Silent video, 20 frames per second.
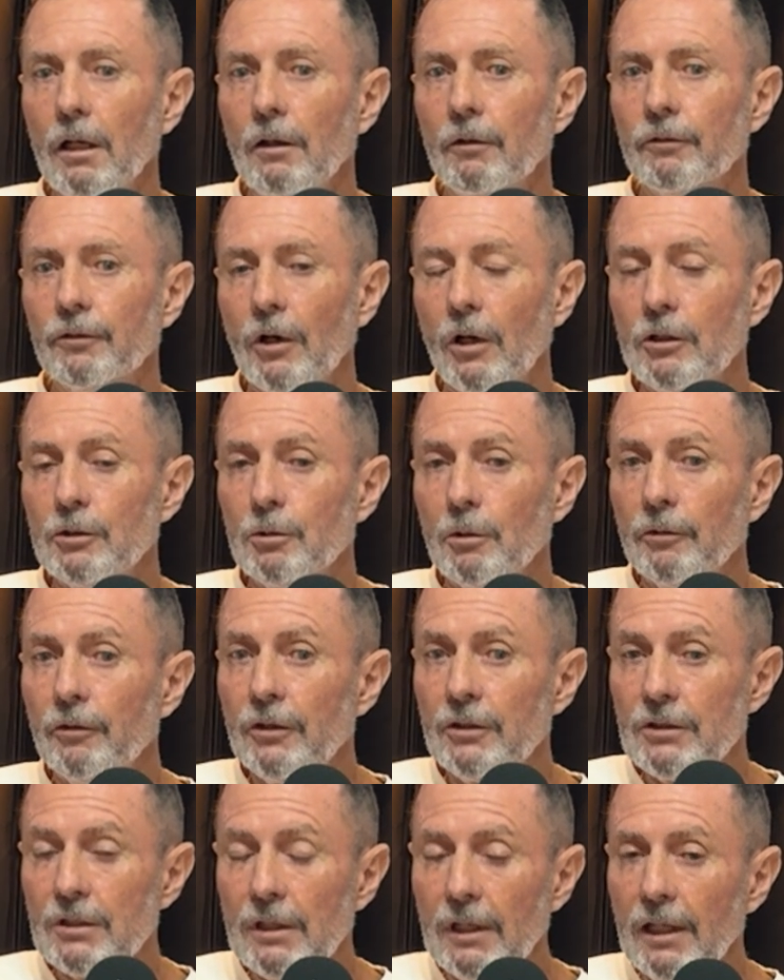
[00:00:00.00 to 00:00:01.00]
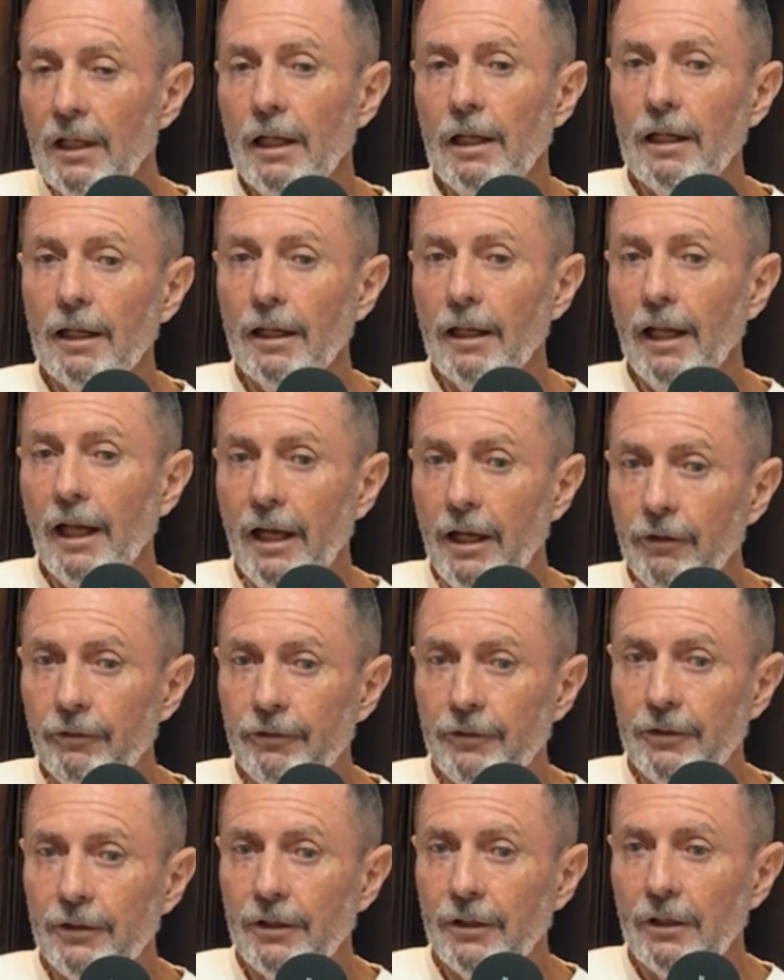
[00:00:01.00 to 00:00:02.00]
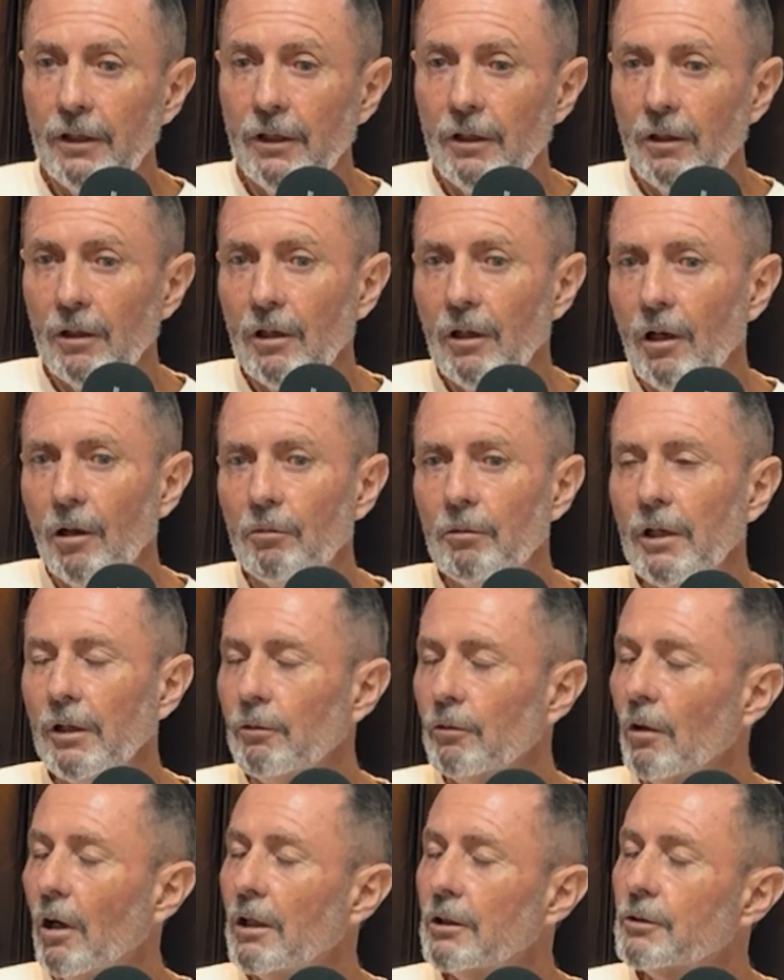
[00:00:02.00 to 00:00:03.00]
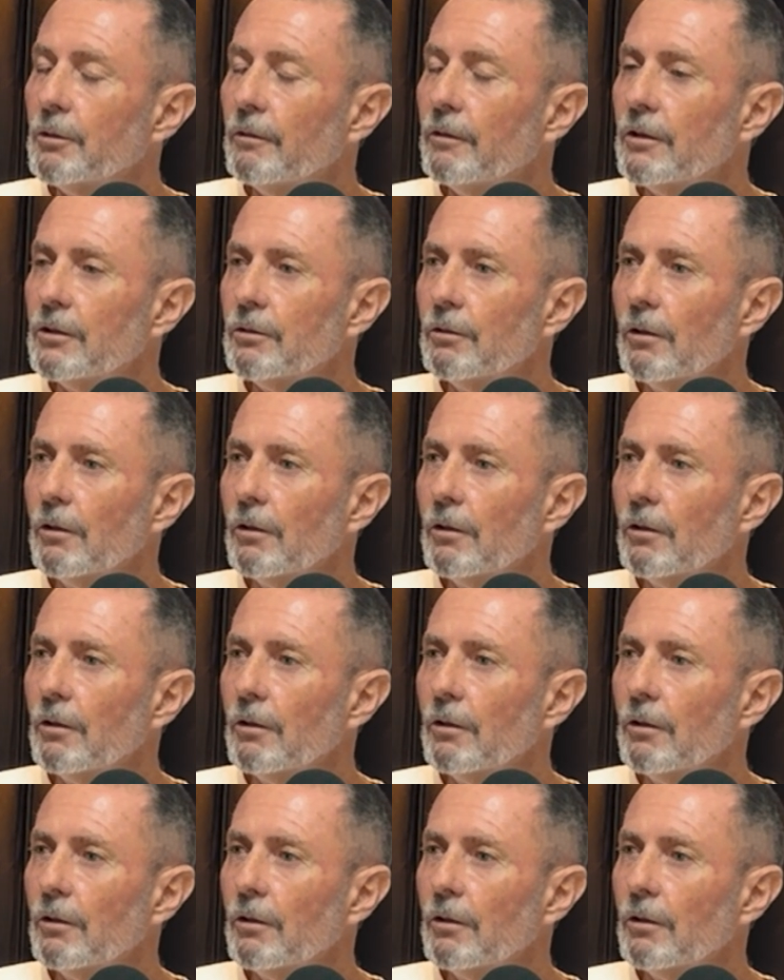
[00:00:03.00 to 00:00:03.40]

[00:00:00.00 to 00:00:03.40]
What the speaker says: throws with his left, but writes with his